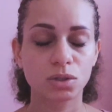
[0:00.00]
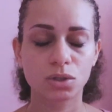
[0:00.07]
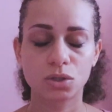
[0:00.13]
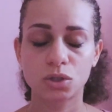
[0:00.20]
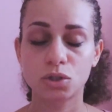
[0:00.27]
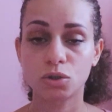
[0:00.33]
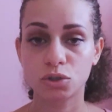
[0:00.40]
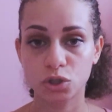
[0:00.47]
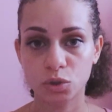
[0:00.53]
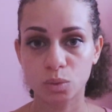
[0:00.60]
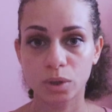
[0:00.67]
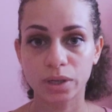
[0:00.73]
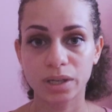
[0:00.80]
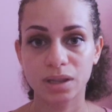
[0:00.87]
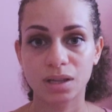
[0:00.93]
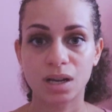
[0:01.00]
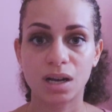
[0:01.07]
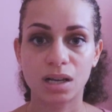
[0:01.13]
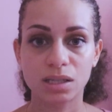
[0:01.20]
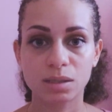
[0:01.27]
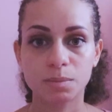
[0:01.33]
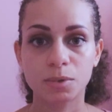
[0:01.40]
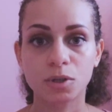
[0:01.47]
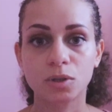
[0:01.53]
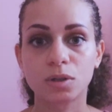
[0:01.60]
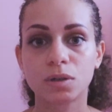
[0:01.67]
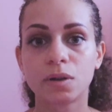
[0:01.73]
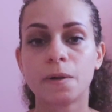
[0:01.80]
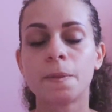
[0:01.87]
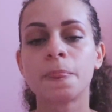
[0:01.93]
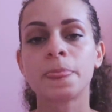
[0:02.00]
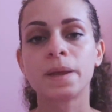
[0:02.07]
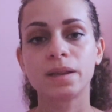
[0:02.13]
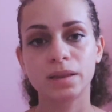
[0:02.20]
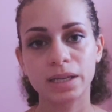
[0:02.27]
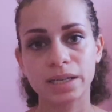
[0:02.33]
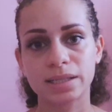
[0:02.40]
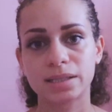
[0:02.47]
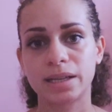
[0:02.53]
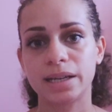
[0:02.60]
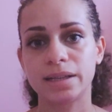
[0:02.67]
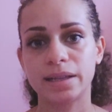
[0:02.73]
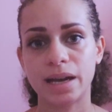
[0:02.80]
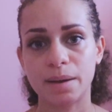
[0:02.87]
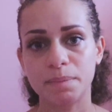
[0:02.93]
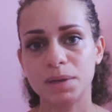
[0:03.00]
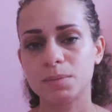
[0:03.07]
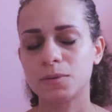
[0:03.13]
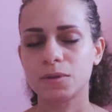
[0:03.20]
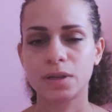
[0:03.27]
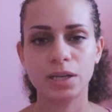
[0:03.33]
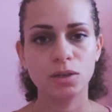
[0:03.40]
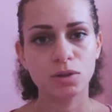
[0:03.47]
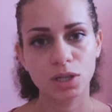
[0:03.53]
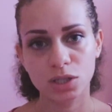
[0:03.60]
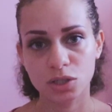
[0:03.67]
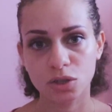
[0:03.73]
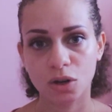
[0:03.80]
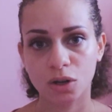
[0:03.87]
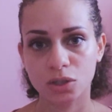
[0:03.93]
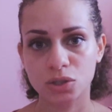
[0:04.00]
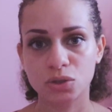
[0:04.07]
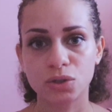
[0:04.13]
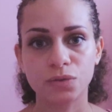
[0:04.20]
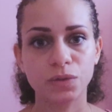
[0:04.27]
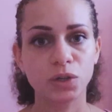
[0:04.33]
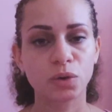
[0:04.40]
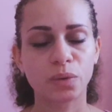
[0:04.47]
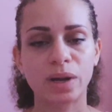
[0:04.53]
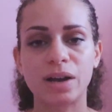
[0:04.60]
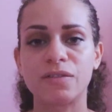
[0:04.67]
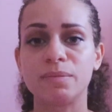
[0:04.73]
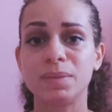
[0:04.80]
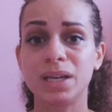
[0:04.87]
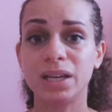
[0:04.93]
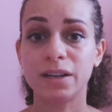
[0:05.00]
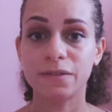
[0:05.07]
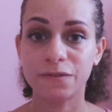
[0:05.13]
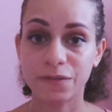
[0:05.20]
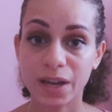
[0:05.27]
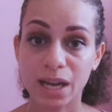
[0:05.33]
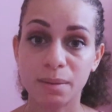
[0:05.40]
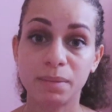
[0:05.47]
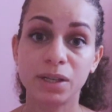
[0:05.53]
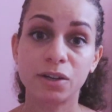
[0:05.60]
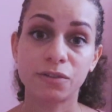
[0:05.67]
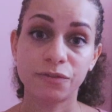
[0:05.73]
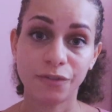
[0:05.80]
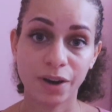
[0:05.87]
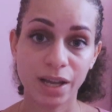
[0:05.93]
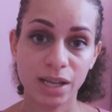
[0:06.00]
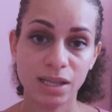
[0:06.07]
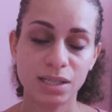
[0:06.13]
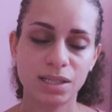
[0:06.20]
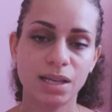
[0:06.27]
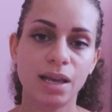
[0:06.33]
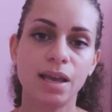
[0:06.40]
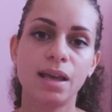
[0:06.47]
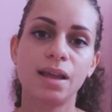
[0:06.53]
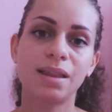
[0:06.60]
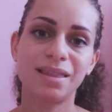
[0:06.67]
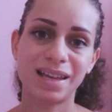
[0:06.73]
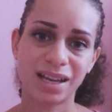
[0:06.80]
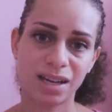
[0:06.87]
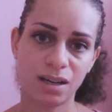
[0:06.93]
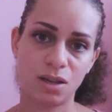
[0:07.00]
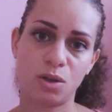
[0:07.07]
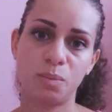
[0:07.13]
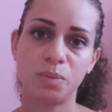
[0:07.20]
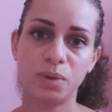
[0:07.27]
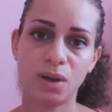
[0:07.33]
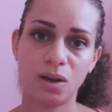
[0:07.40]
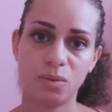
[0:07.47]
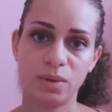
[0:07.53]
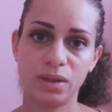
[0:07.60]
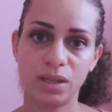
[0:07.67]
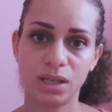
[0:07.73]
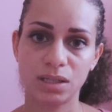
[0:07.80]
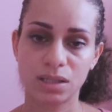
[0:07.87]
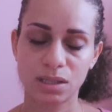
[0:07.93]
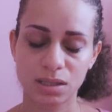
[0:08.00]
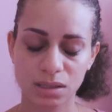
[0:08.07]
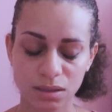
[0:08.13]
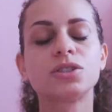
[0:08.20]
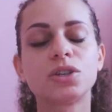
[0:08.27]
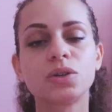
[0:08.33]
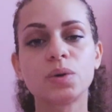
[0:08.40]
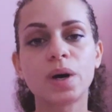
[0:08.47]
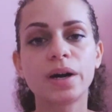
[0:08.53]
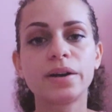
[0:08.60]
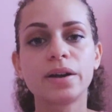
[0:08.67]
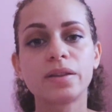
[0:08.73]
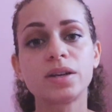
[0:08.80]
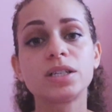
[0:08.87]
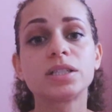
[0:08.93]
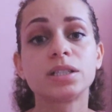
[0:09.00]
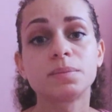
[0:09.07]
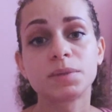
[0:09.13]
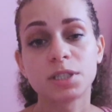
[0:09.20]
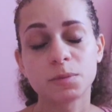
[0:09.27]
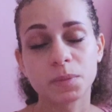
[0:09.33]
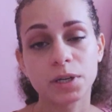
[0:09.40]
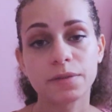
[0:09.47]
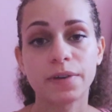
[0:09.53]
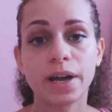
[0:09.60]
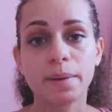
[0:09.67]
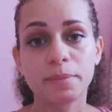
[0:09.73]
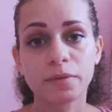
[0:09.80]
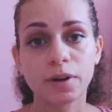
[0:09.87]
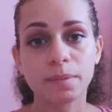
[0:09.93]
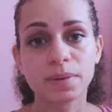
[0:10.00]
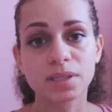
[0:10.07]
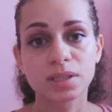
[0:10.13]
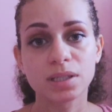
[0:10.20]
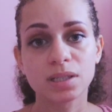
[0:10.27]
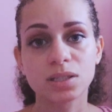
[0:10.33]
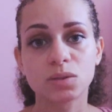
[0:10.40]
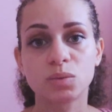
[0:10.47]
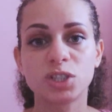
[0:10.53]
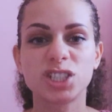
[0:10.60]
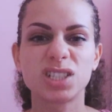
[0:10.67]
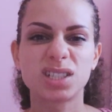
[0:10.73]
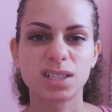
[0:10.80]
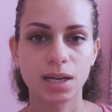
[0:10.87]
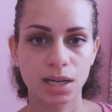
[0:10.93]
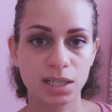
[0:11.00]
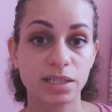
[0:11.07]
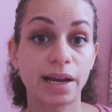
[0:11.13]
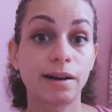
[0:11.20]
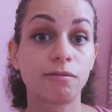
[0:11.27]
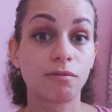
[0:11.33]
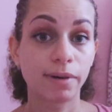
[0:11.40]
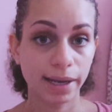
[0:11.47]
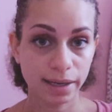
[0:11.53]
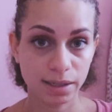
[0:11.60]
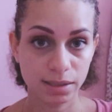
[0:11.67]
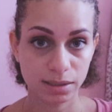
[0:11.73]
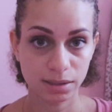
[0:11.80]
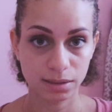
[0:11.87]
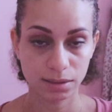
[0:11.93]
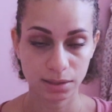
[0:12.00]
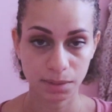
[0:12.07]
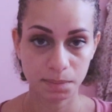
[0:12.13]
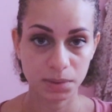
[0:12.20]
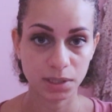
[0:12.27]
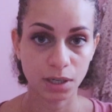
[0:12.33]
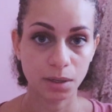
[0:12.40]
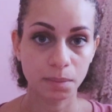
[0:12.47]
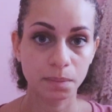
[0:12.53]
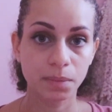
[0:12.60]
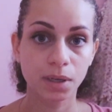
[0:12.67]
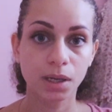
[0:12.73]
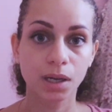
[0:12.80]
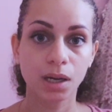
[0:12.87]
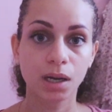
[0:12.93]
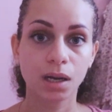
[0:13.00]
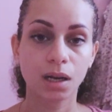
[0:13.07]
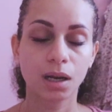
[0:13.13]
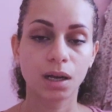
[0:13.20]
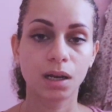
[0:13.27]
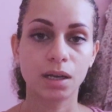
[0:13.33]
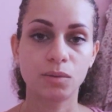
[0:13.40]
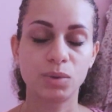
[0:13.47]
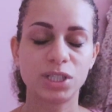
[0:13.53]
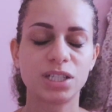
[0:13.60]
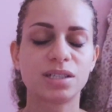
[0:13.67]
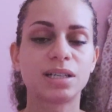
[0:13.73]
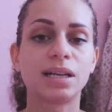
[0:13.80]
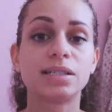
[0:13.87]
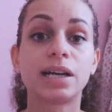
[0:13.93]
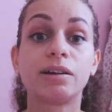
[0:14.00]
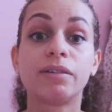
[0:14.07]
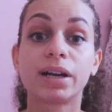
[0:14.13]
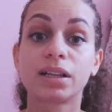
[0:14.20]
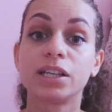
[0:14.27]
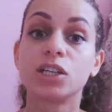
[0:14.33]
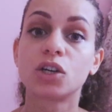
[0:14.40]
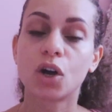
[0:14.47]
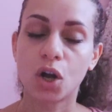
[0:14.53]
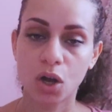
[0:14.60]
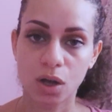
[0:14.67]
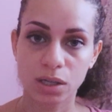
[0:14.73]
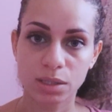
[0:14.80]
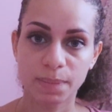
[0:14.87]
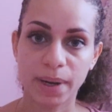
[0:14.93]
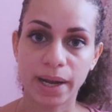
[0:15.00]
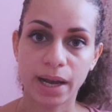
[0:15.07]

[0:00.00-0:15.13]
social work in the hospital, things like that. People that you can talk to if you don't have immediate family or friends that can help you out with this. So another symptom of hyperemesis, which is not a direct symptom, which is not directly caused by